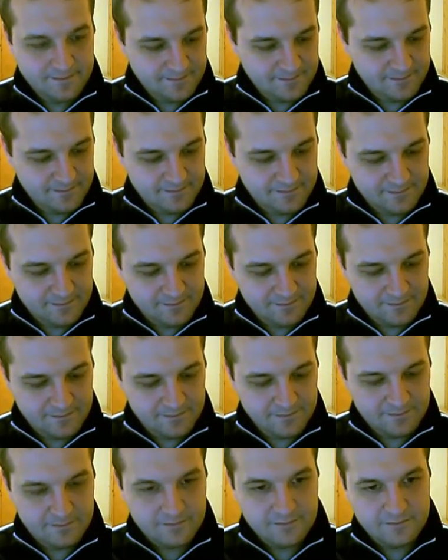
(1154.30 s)

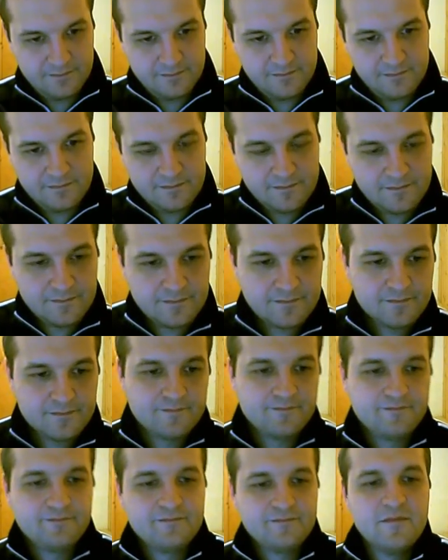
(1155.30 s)

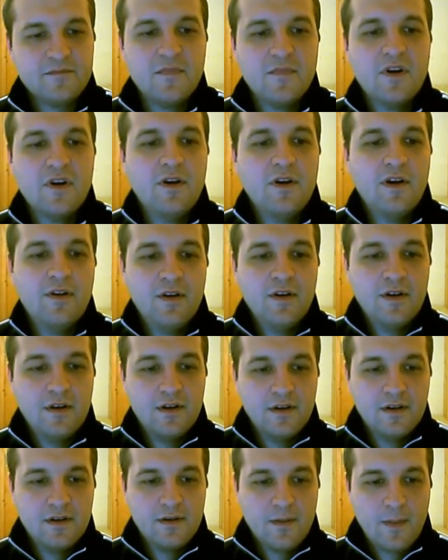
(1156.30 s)

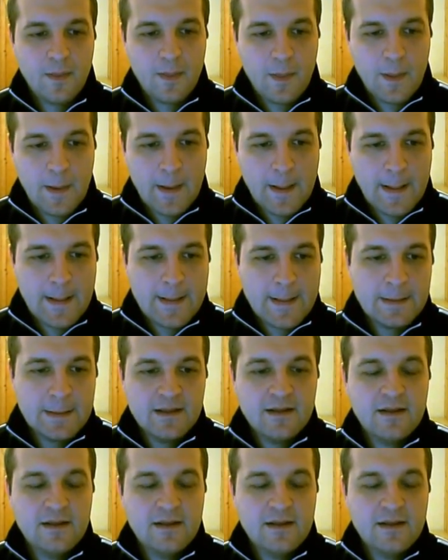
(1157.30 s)
[no speech]